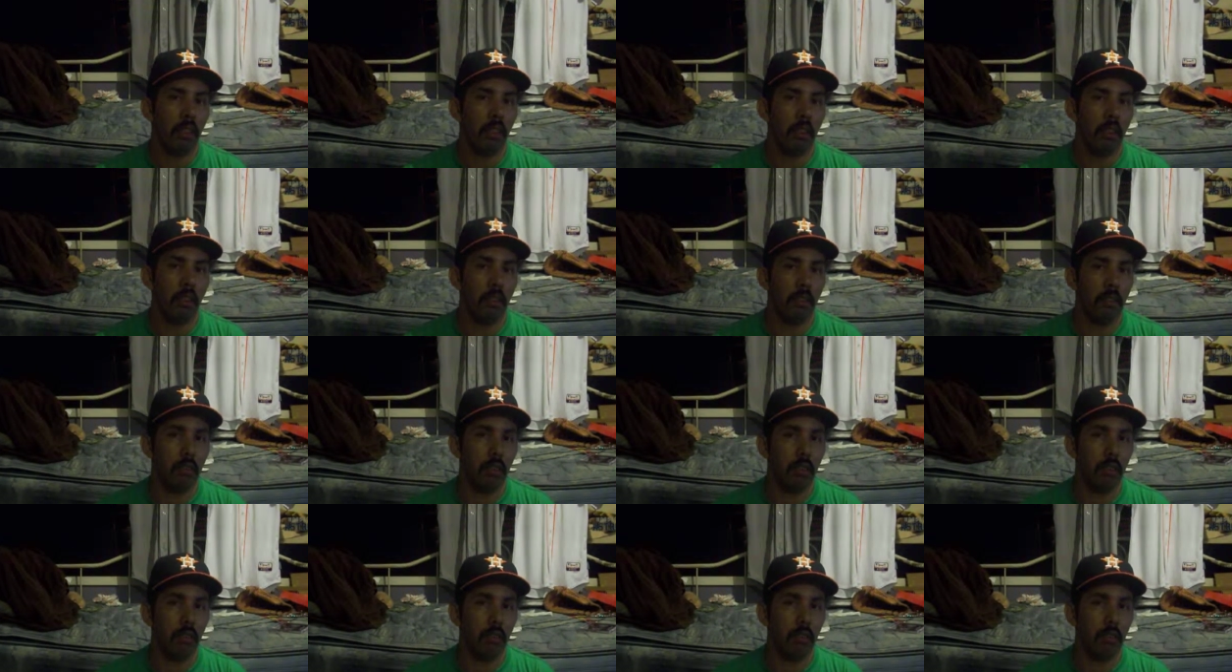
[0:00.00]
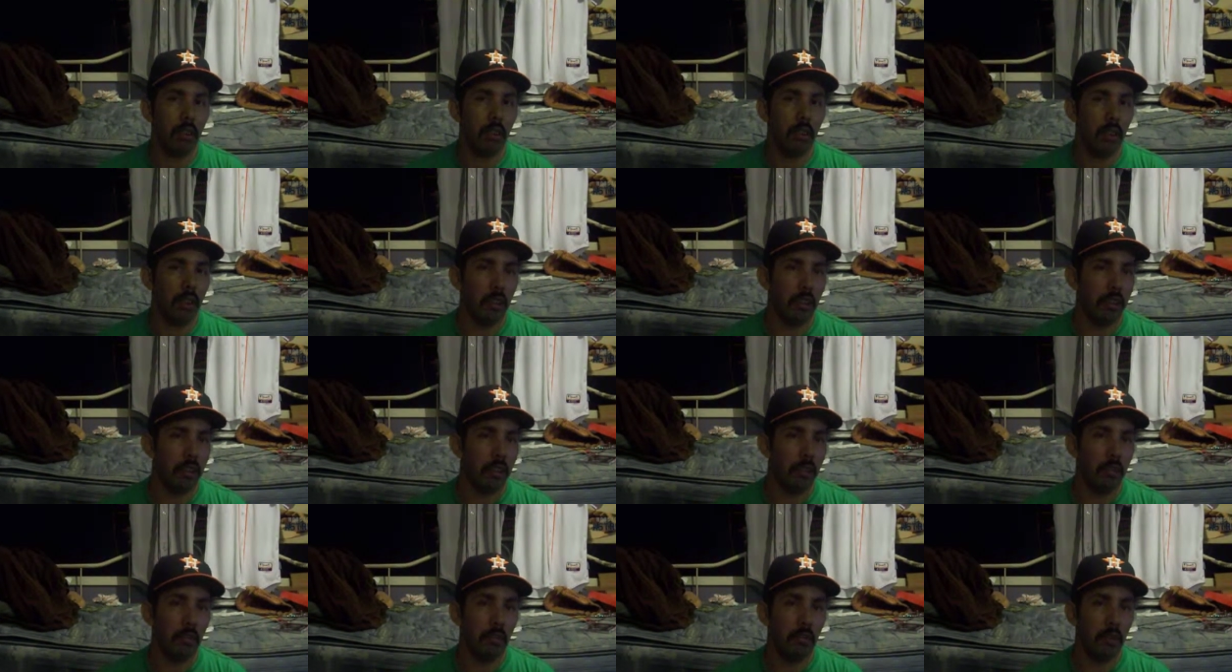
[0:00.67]
And, you know, and
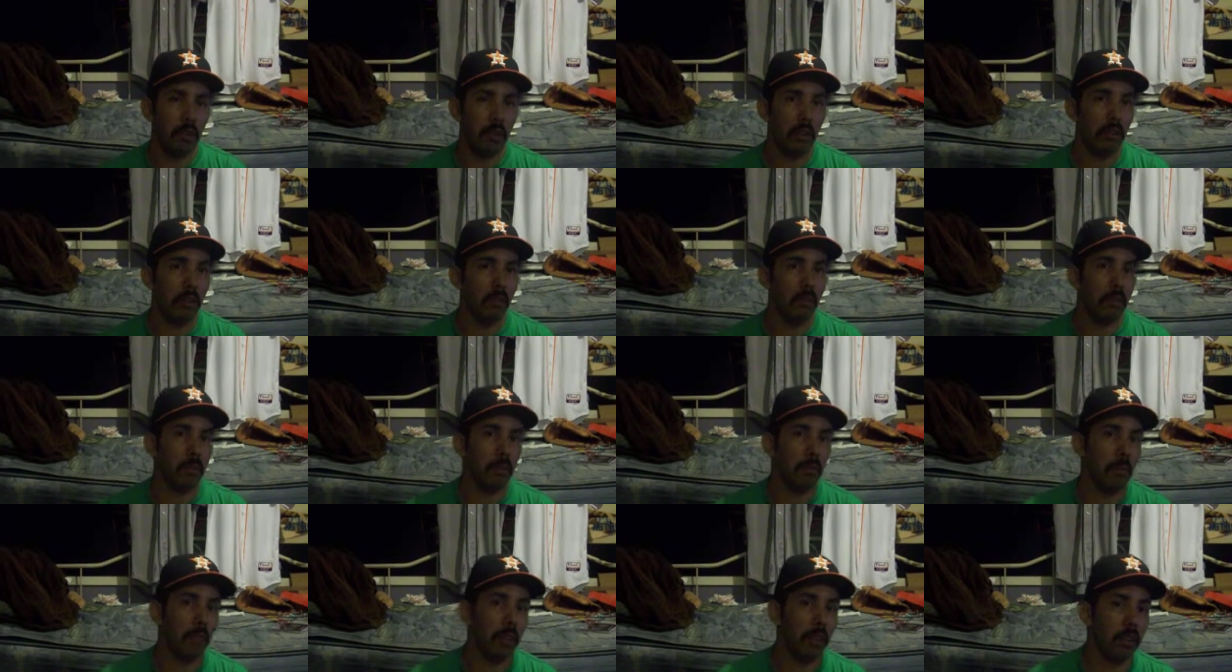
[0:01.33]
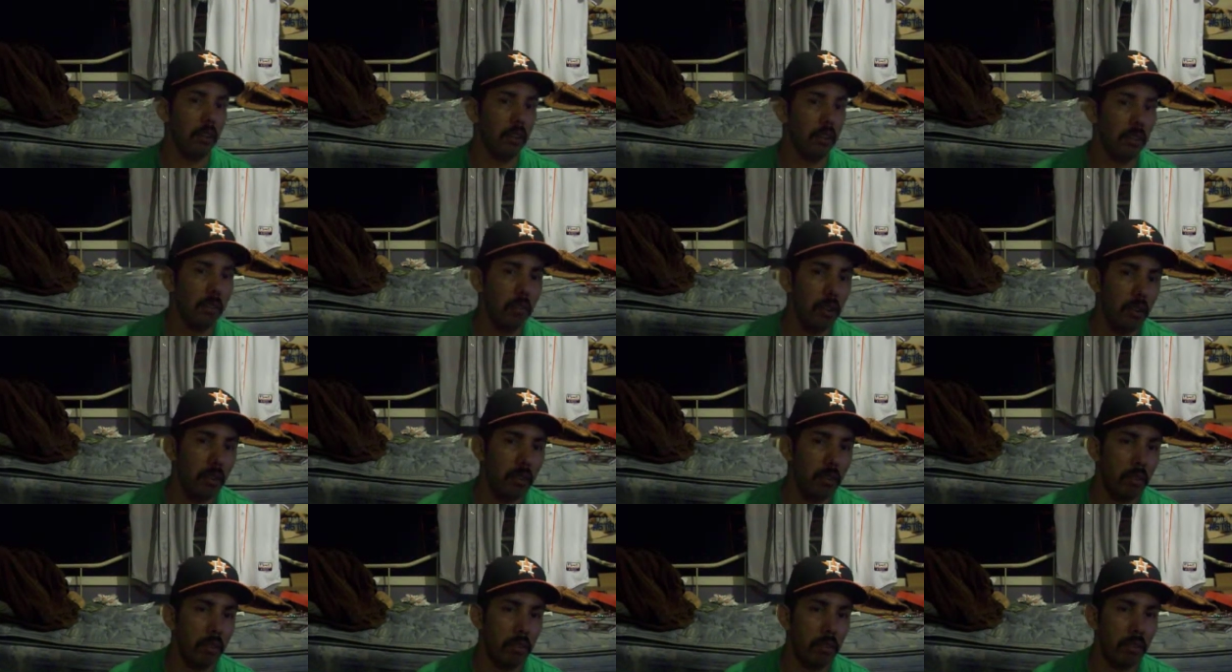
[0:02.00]
that's the reason why I'm making this
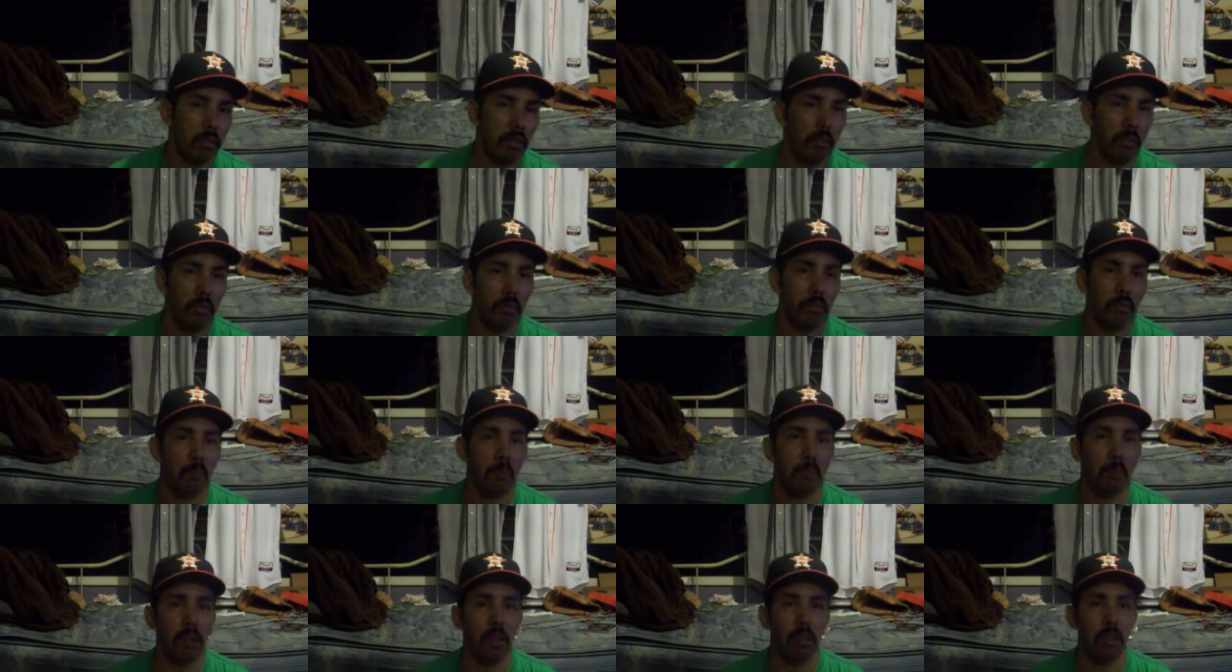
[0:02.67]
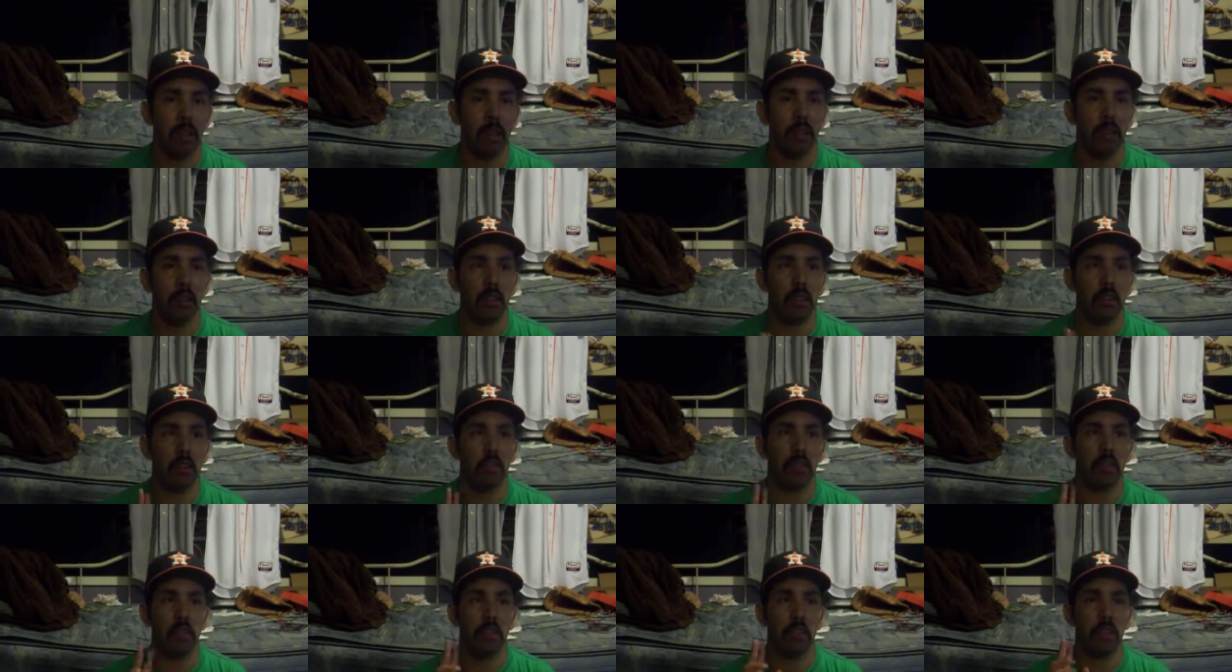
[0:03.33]
video. So peace out
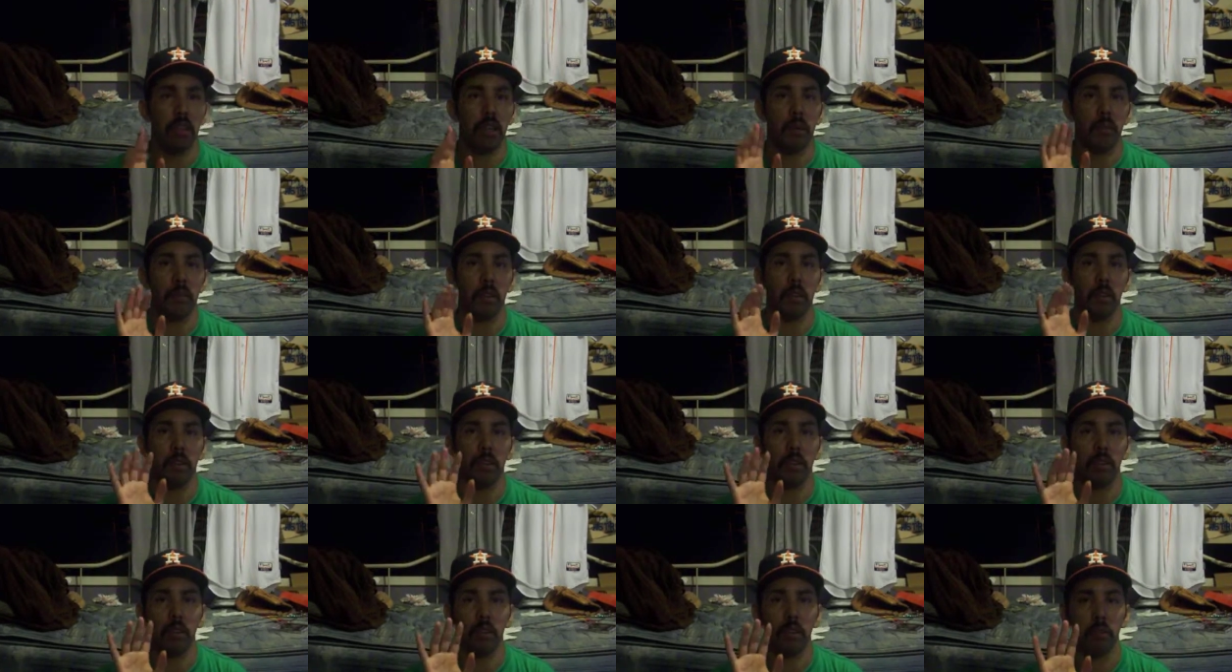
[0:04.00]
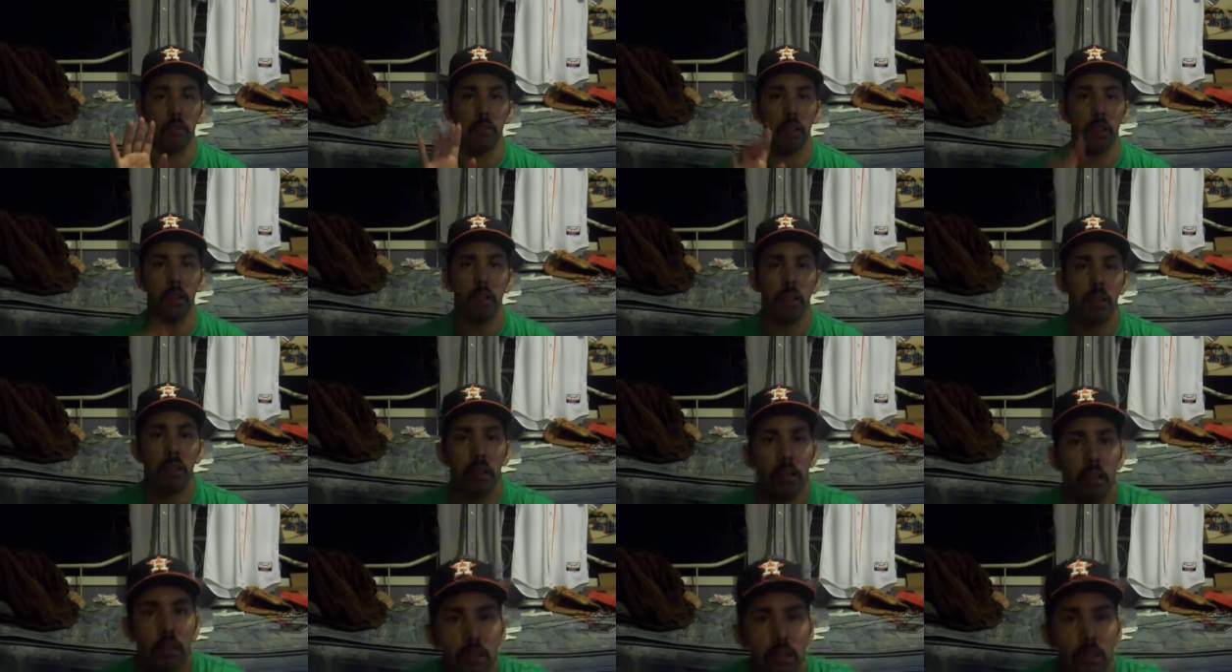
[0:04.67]
and God bless. Goodbye.